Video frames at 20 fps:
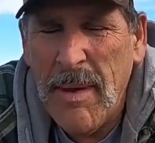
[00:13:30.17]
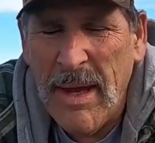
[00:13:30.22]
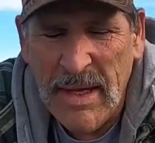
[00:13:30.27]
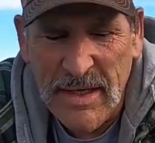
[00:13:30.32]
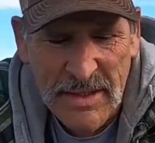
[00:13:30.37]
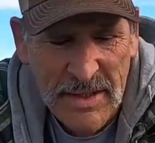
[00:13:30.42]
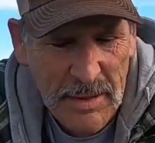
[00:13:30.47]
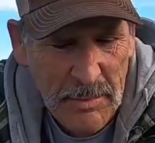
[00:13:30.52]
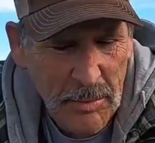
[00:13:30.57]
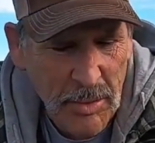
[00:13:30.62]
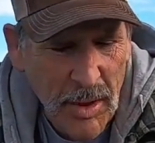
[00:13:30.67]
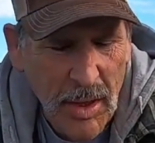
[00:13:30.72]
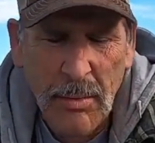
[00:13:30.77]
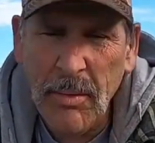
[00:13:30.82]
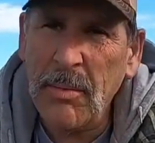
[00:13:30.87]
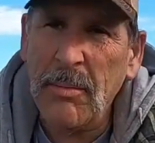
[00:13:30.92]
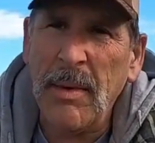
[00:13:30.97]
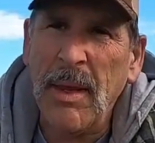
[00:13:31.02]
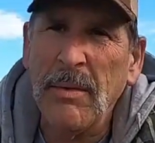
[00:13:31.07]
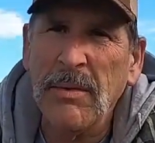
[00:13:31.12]
magazine
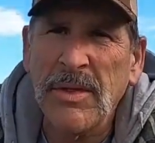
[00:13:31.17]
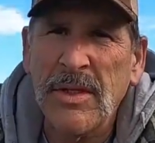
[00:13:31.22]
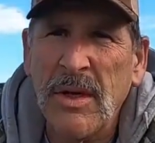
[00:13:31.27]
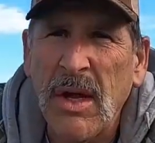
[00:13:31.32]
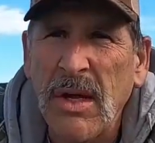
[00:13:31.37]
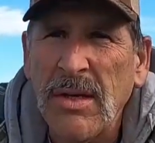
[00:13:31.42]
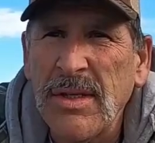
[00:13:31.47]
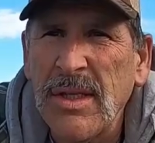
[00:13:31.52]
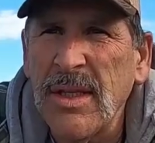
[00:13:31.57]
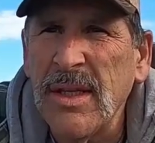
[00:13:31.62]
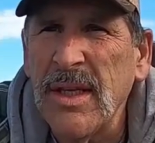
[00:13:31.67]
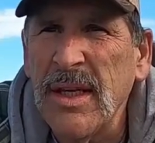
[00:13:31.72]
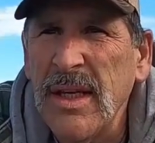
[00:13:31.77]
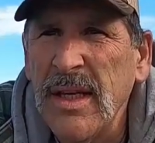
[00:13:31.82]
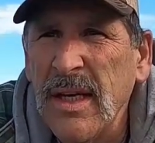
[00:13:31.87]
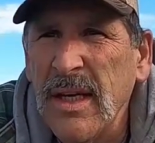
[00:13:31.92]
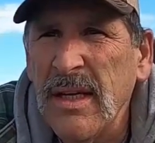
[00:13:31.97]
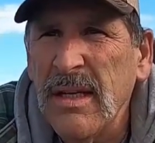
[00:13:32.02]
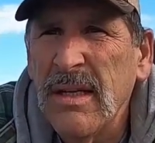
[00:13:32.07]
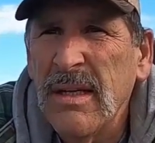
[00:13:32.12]
problem that was causing
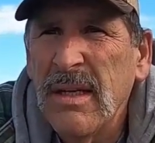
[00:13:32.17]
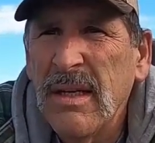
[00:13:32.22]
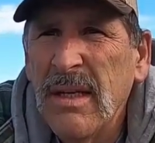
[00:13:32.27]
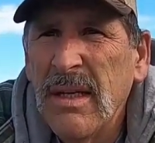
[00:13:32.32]
the